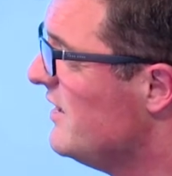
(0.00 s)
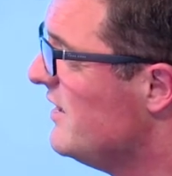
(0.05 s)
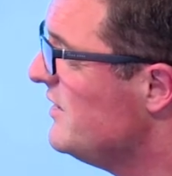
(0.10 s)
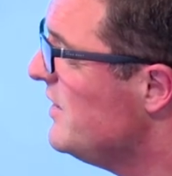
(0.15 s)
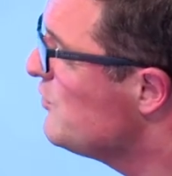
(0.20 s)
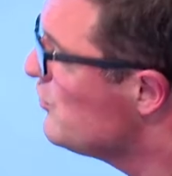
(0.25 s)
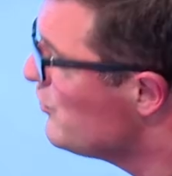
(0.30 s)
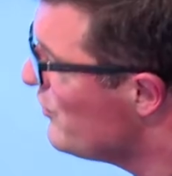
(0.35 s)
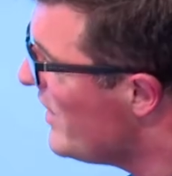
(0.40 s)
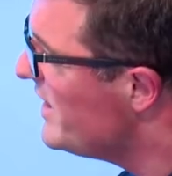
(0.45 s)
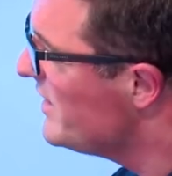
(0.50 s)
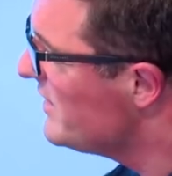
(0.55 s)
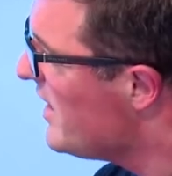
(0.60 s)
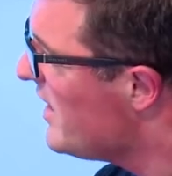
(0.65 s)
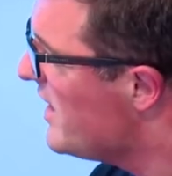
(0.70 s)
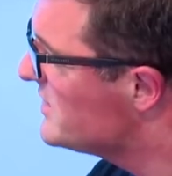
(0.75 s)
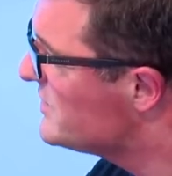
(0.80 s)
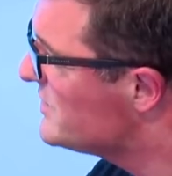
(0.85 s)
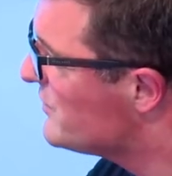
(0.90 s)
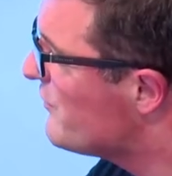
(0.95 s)
Now, credit
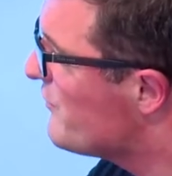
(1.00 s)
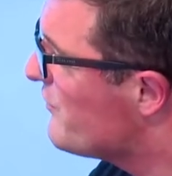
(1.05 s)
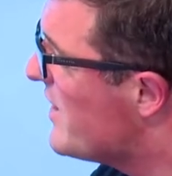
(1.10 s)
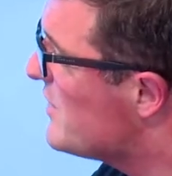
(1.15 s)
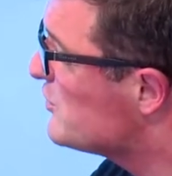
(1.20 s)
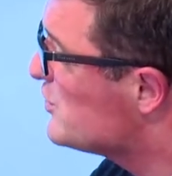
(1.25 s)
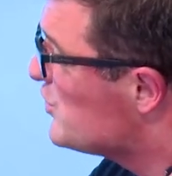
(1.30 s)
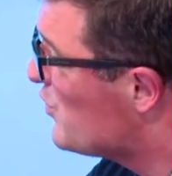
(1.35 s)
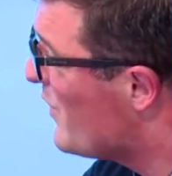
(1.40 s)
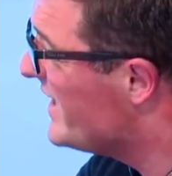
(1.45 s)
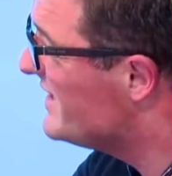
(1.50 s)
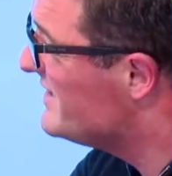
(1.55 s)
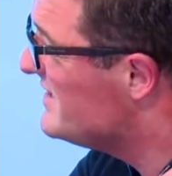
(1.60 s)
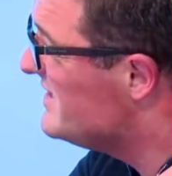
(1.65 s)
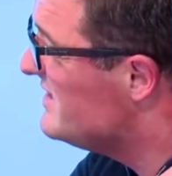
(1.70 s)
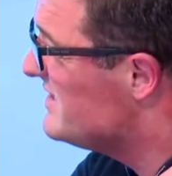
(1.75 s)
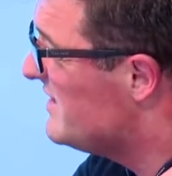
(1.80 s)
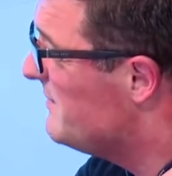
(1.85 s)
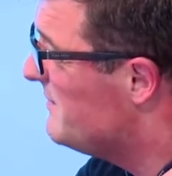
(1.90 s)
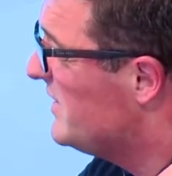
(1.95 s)
cards are around
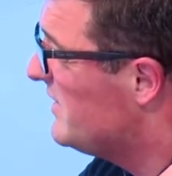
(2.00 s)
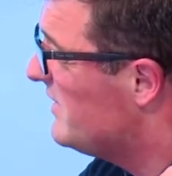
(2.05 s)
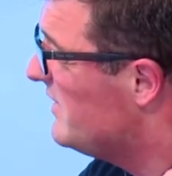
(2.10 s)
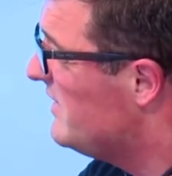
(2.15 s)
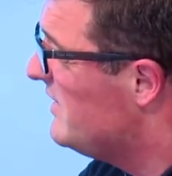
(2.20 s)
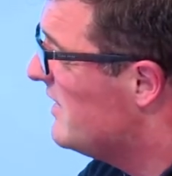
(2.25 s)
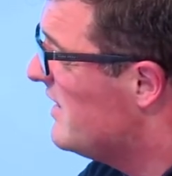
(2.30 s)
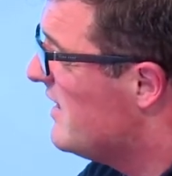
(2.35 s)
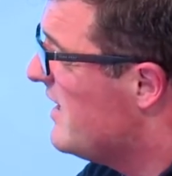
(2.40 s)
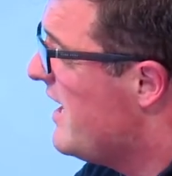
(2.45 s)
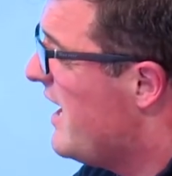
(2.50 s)
20 typically.